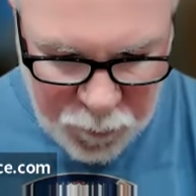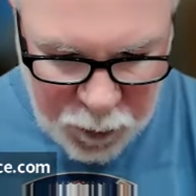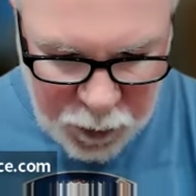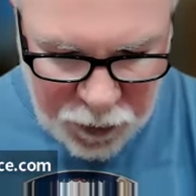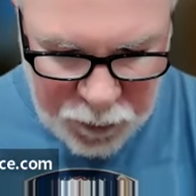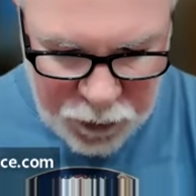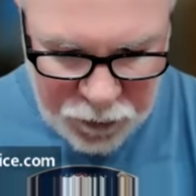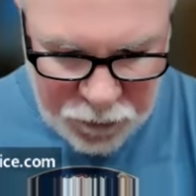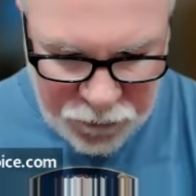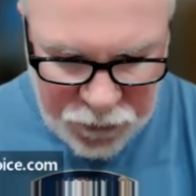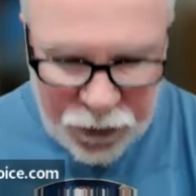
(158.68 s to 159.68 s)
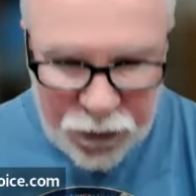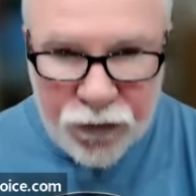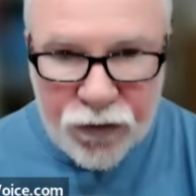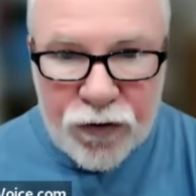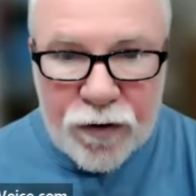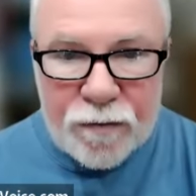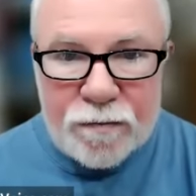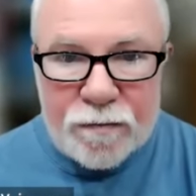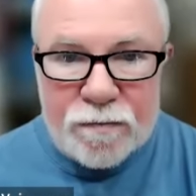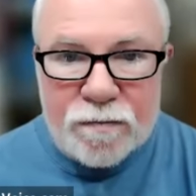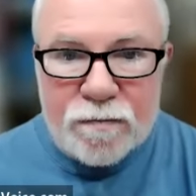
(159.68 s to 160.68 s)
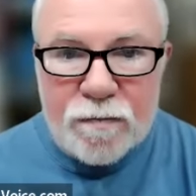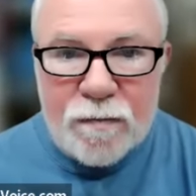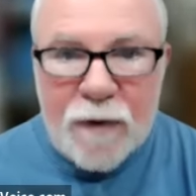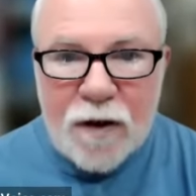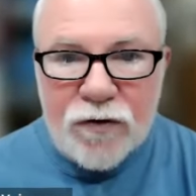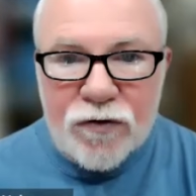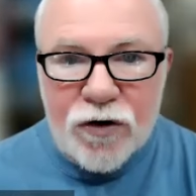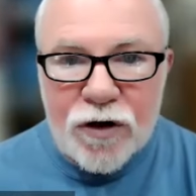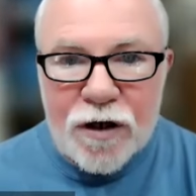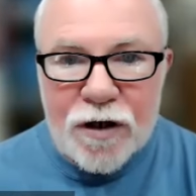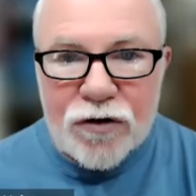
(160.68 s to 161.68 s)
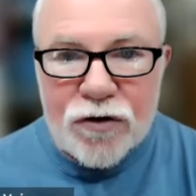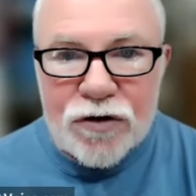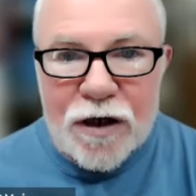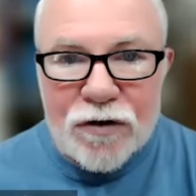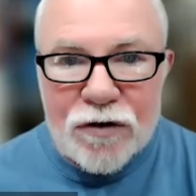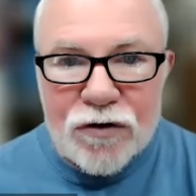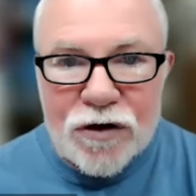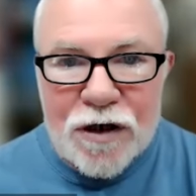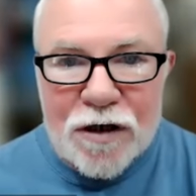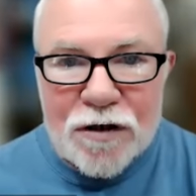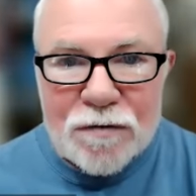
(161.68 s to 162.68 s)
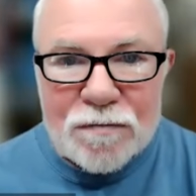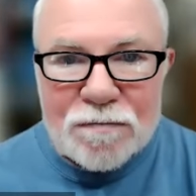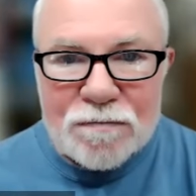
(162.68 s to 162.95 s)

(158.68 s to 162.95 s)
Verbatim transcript: Becoming Fierce. Sorry, I looked down to look at it.